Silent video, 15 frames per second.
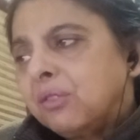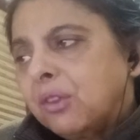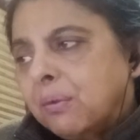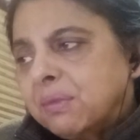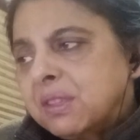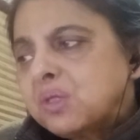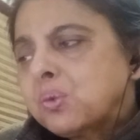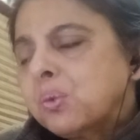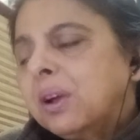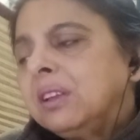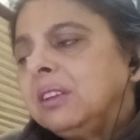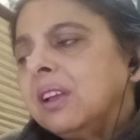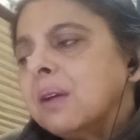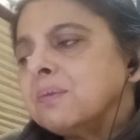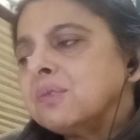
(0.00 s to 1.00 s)
From this
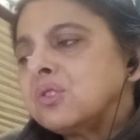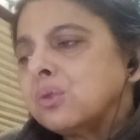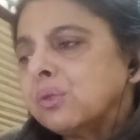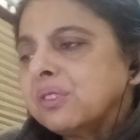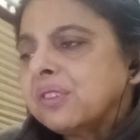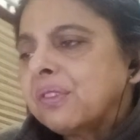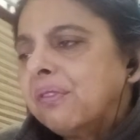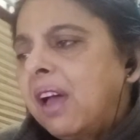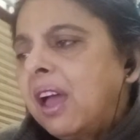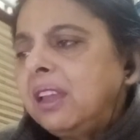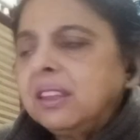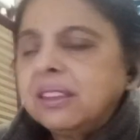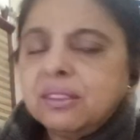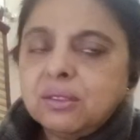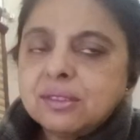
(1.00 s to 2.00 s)
word comes
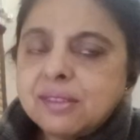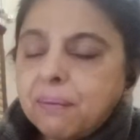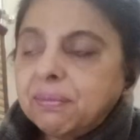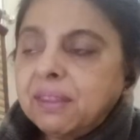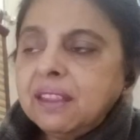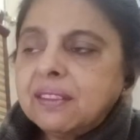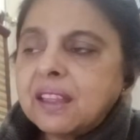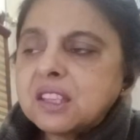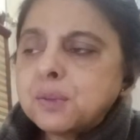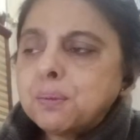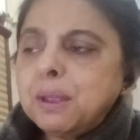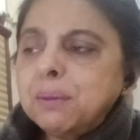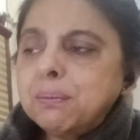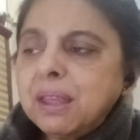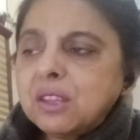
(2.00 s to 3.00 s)
dulcified, something that's
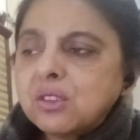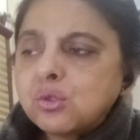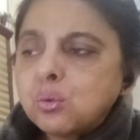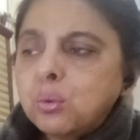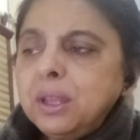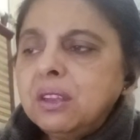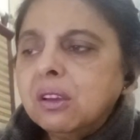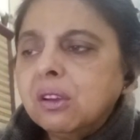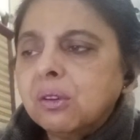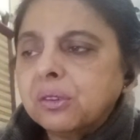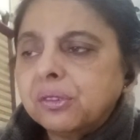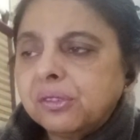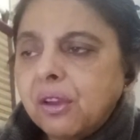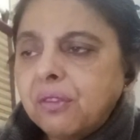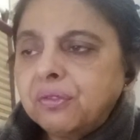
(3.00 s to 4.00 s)
been made sweeter
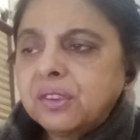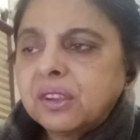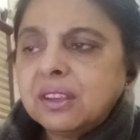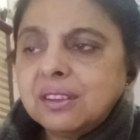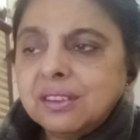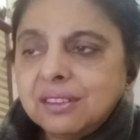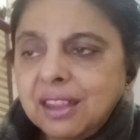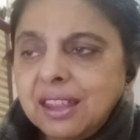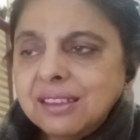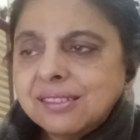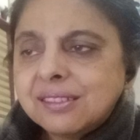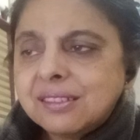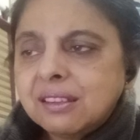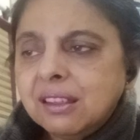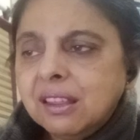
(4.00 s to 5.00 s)
or softer in
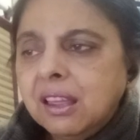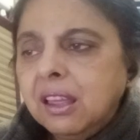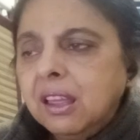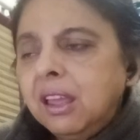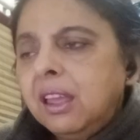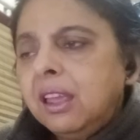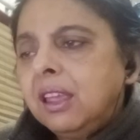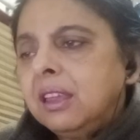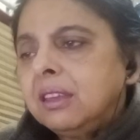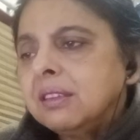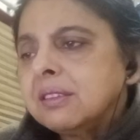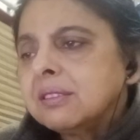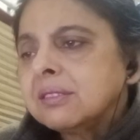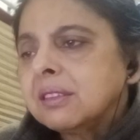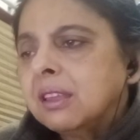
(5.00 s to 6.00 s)
taste. It
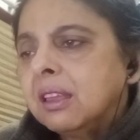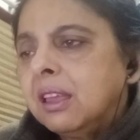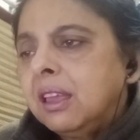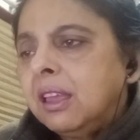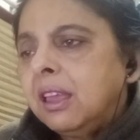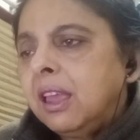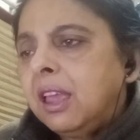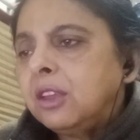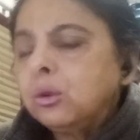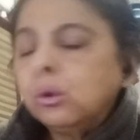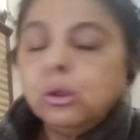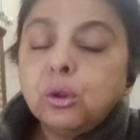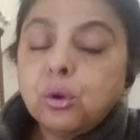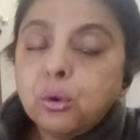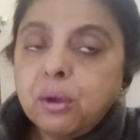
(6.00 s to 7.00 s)
is
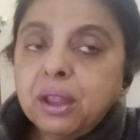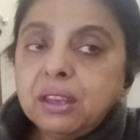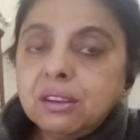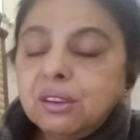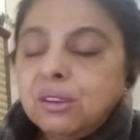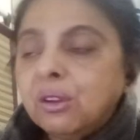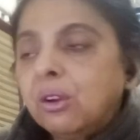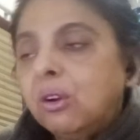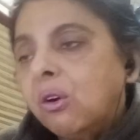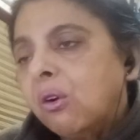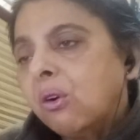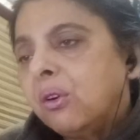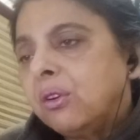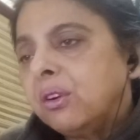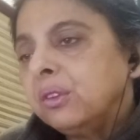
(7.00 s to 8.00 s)
edulcorated
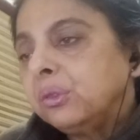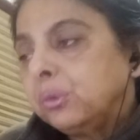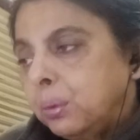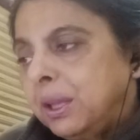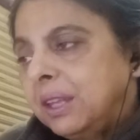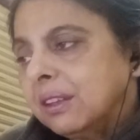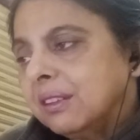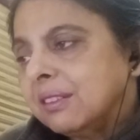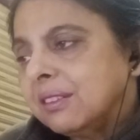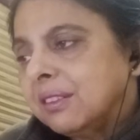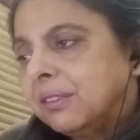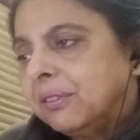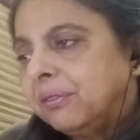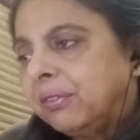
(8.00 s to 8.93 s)
or sweetened.